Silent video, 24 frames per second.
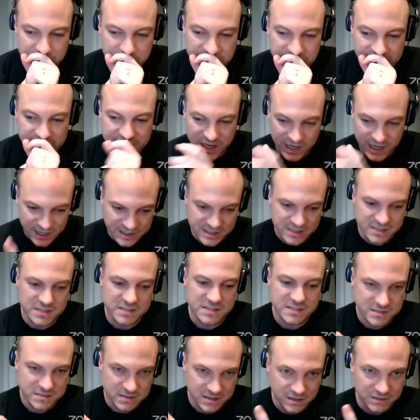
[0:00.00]

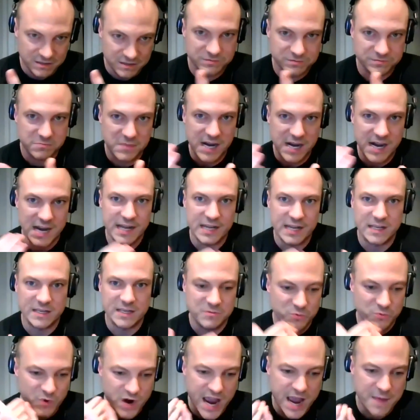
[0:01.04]
Because of my
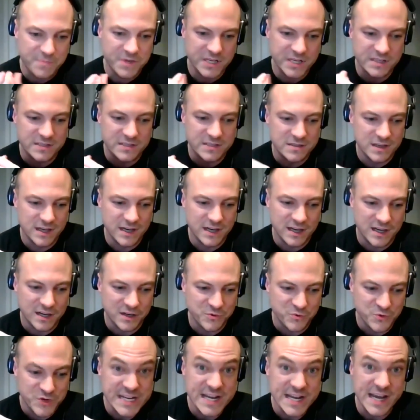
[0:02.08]
rapid
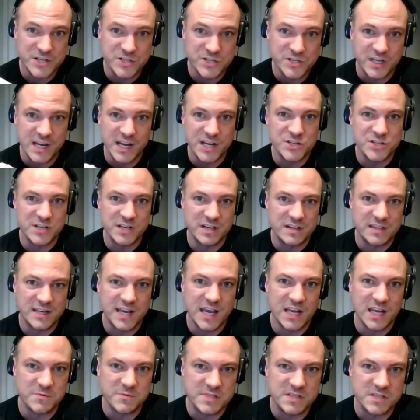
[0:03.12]
re-education into the
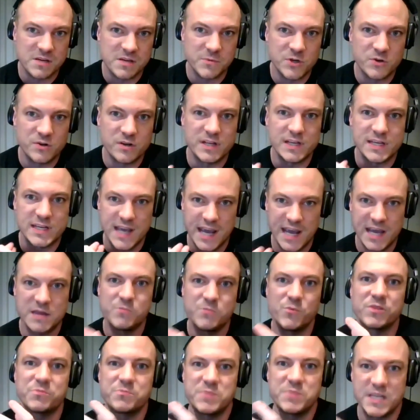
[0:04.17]
cannabis community
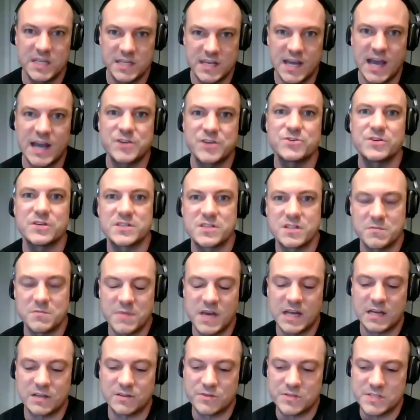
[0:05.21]
came with pediatrics and the
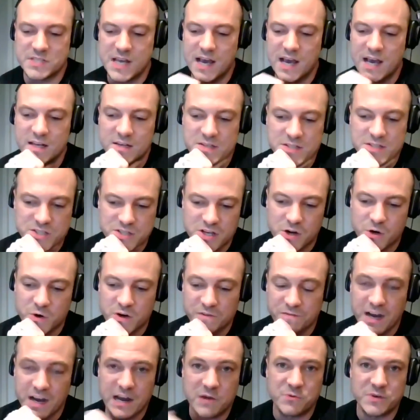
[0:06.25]
medical side. So
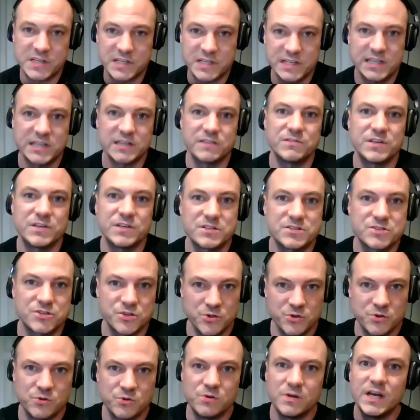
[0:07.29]
if I wouldn't give it
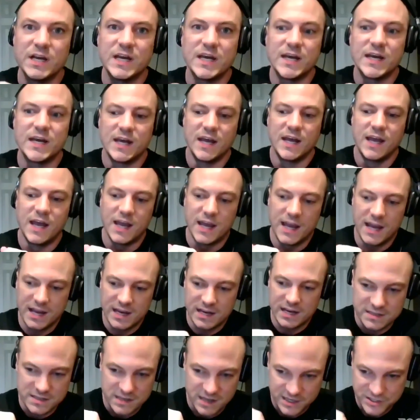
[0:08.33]
to
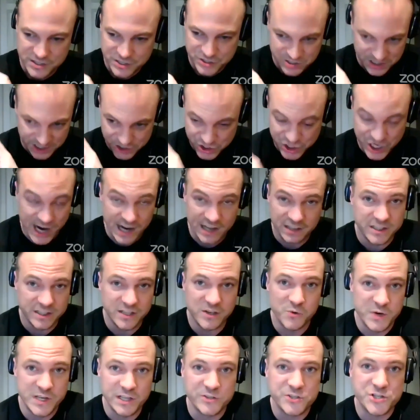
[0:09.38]
a child in
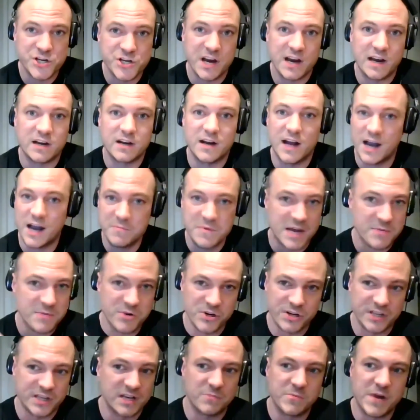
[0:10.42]
a wheelchair, I'm not
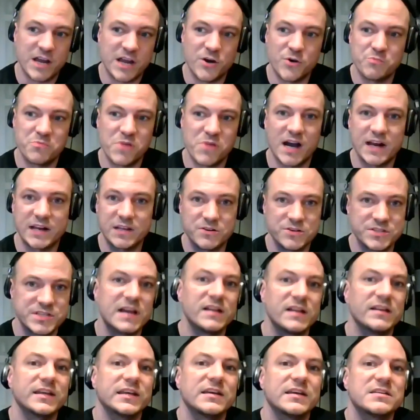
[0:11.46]
putting it in my own body or
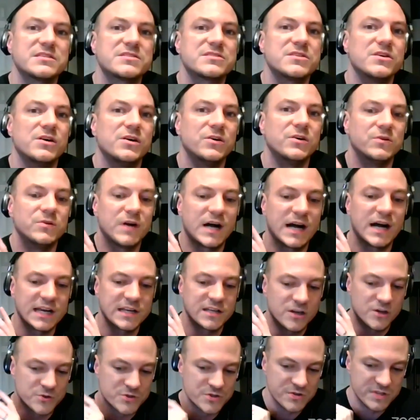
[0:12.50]
selling it. So I
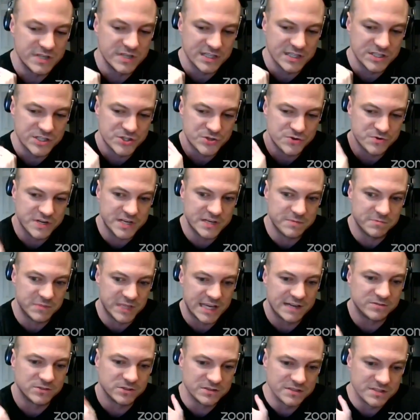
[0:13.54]
go to the extreme
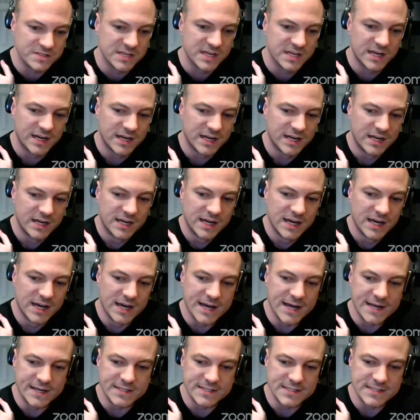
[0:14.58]
levels.
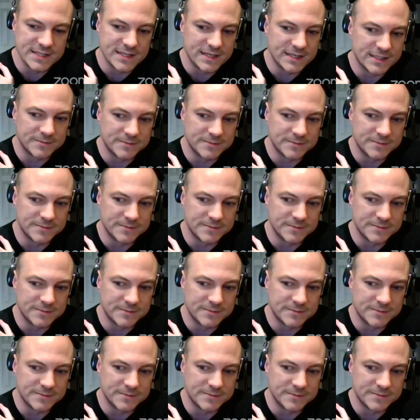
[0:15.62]
And